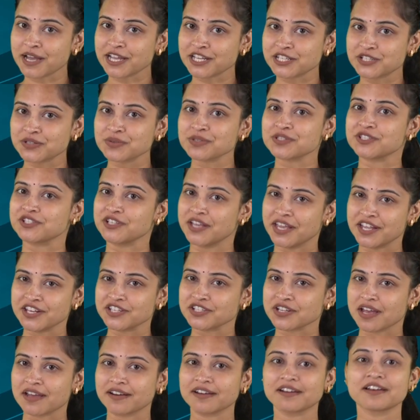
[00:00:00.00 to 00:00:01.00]
Byju's JEE
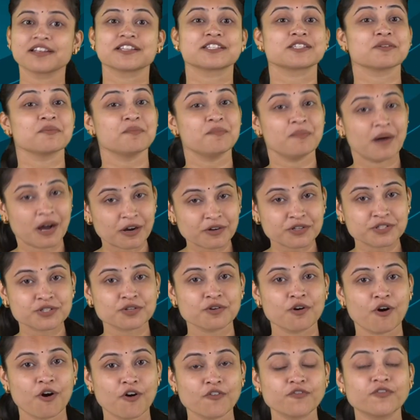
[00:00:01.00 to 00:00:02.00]
channel is about
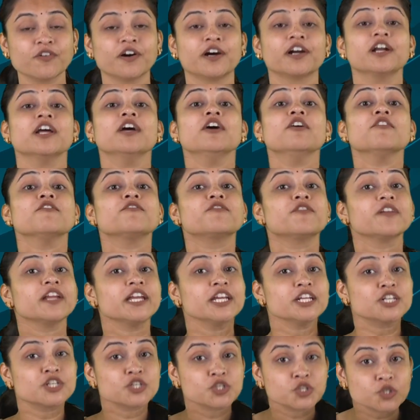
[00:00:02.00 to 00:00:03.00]
to offer
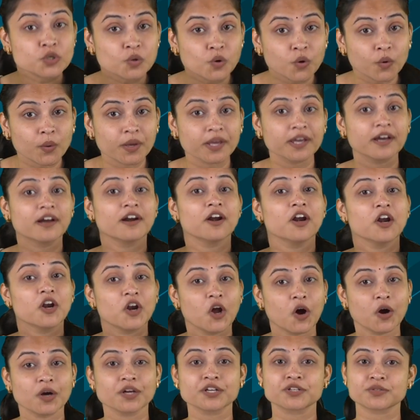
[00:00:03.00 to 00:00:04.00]
free 2-year
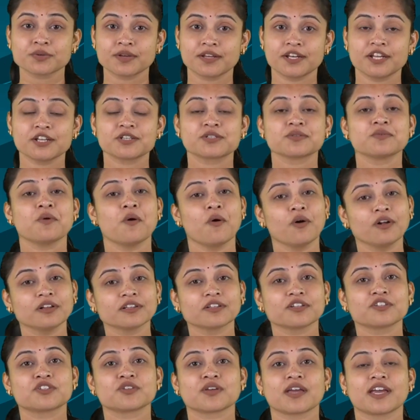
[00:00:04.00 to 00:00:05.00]
long training to all
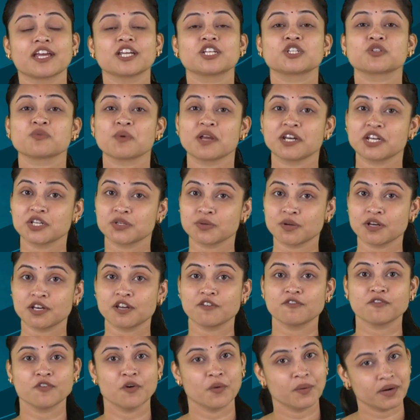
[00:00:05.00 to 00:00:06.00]
the JEE
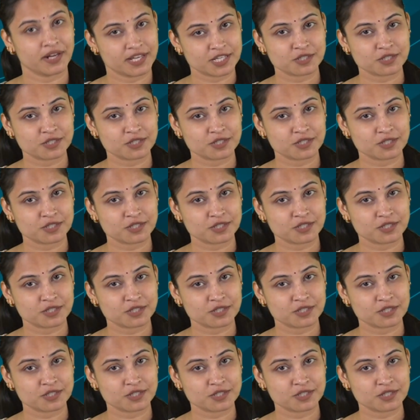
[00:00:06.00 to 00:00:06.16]
2024